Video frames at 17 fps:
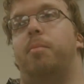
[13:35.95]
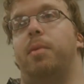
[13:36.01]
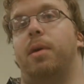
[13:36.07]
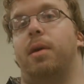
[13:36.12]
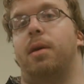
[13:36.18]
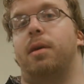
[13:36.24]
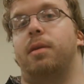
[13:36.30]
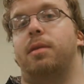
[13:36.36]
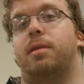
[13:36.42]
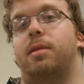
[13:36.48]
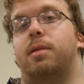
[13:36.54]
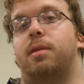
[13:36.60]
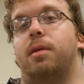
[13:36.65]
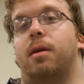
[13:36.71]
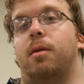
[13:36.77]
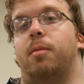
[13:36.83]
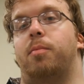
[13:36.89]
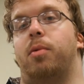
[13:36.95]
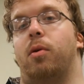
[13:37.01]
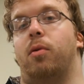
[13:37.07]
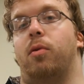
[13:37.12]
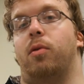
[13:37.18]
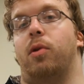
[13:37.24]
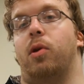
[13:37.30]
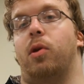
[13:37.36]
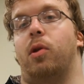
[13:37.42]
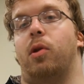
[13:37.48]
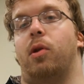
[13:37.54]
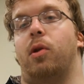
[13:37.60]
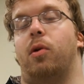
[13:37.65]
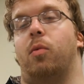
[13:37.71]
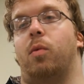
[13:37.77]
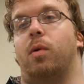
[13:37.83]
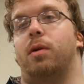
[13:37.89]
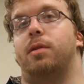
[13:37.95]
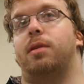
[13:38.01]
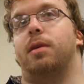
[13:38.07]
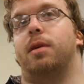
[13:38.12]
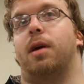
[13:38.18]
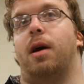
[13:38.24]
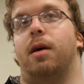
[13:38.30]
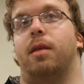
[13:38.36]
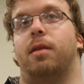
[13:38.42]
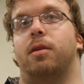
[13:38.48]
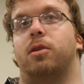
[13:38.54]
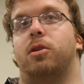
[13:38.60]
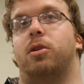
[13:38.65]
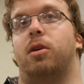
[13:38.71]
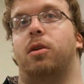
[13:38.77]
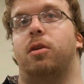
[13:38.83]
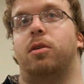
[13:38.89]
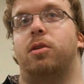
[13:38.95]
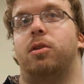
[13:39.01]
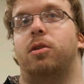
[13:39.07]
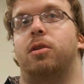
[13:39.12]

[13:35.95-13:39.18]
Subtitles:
biggest opponent was the Catholic Church.